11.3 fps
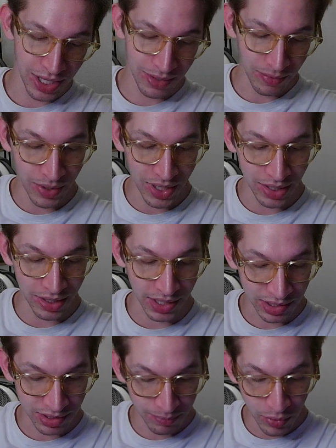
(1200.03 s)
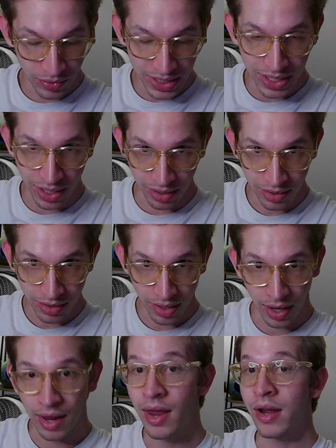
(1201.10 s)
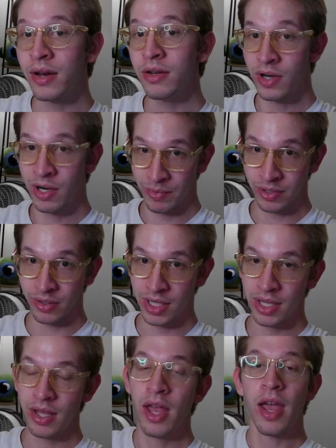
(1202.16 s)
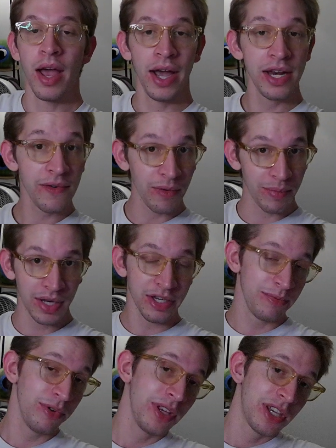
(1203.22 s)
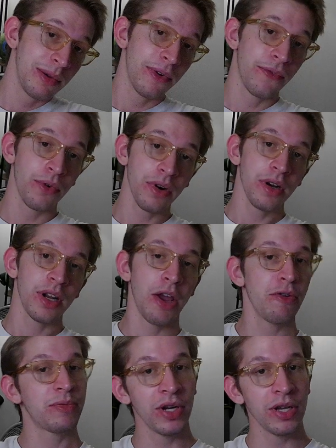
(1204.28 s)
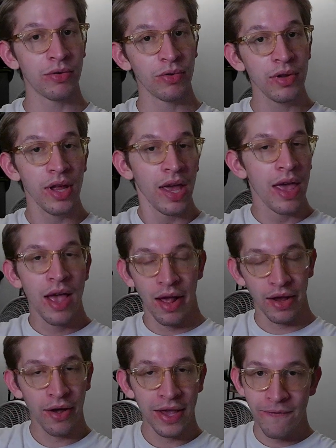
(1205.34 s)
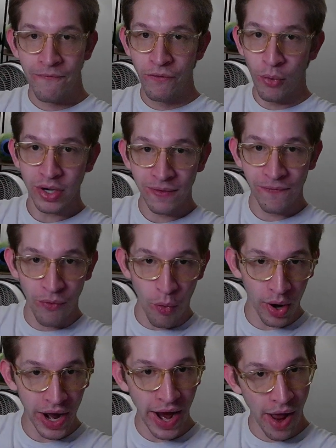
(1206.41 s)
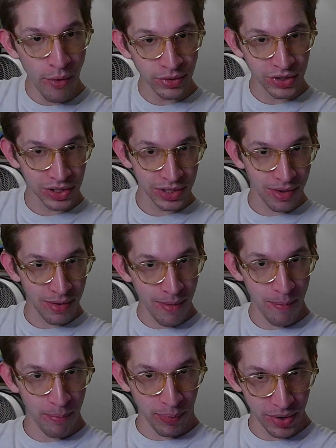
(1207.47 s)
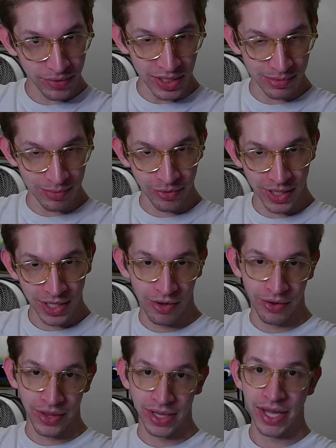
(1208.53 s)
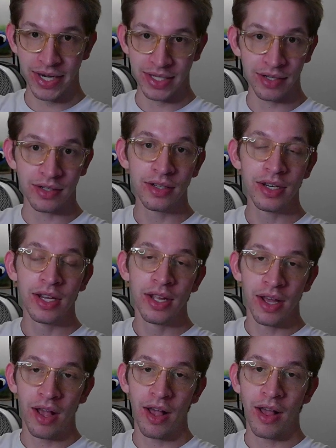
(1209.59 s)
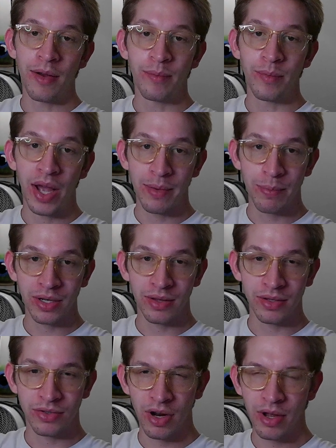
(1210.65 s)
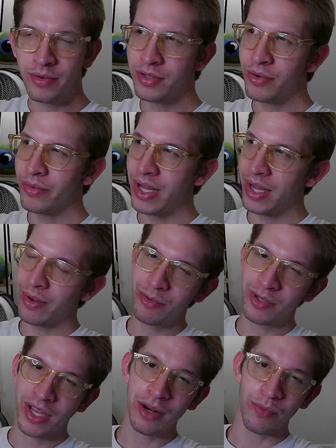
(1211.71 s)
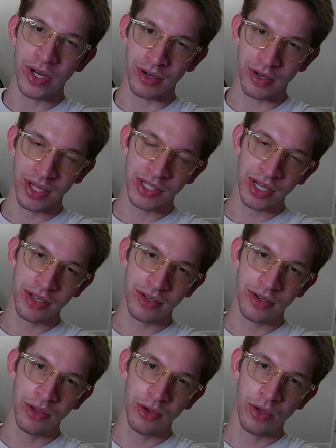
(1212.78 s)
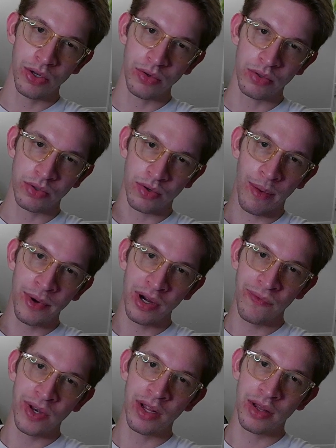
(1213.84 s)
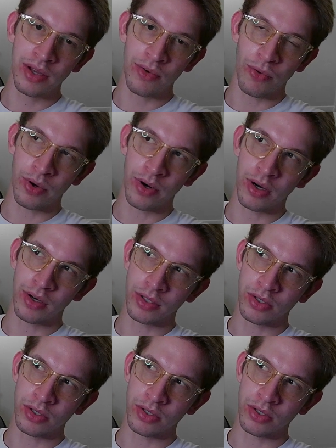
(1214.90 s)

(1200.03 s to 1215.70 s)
we went and got Smoothie King and Crumble Cookie. I'd never been to Smoothie King before. It was pretty cool. I got a 44-ounce protein smoothie called the Gladiator. I picked the straw. So it was kind of weird. It said you could do strawberry, vanilla, or